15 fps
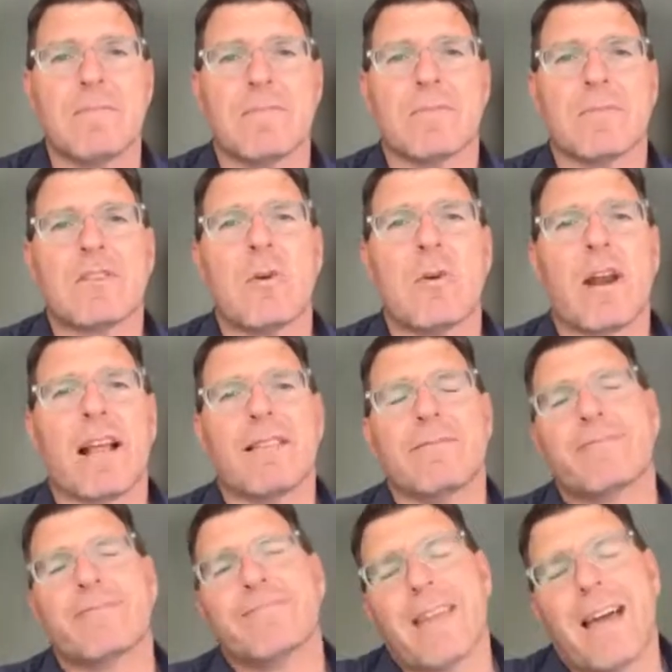So what
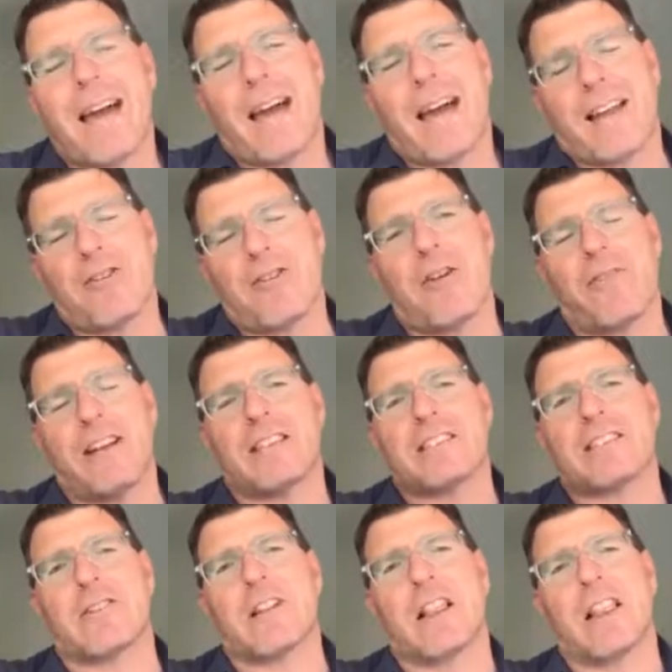I don't know if I
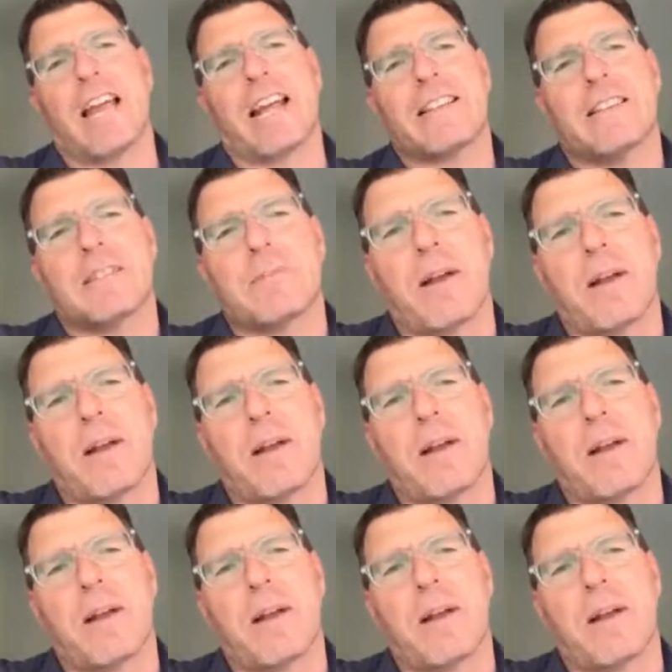necessarily like this,